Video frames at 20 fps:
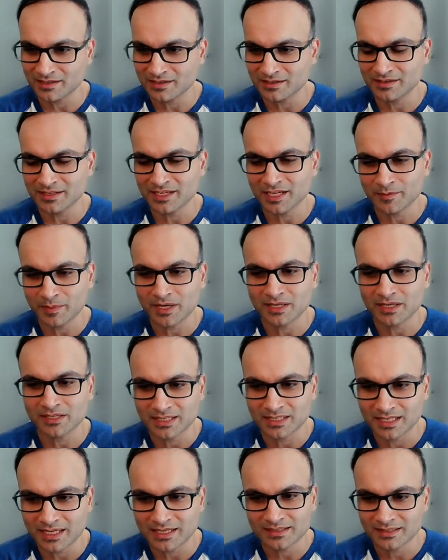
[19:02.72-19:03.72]
the
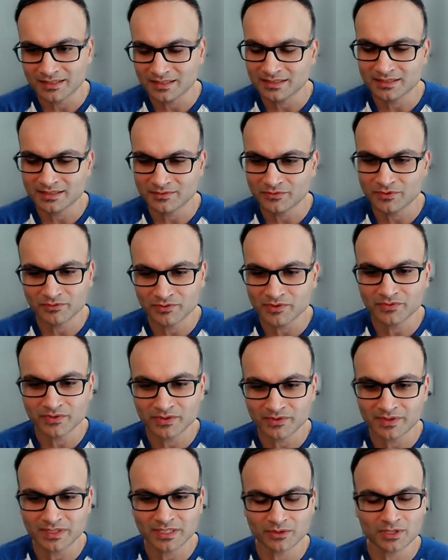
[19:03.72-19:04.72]
Apache license? We, we
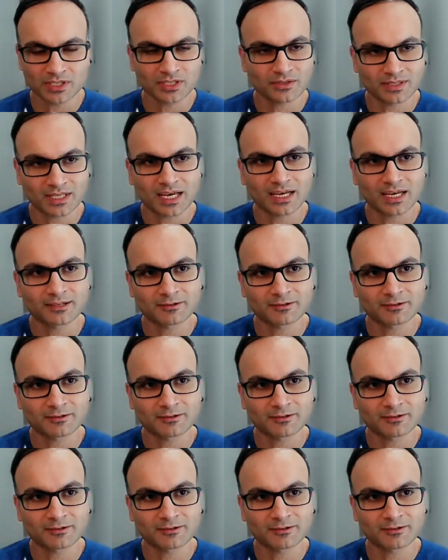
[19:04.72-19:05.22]
will look into that.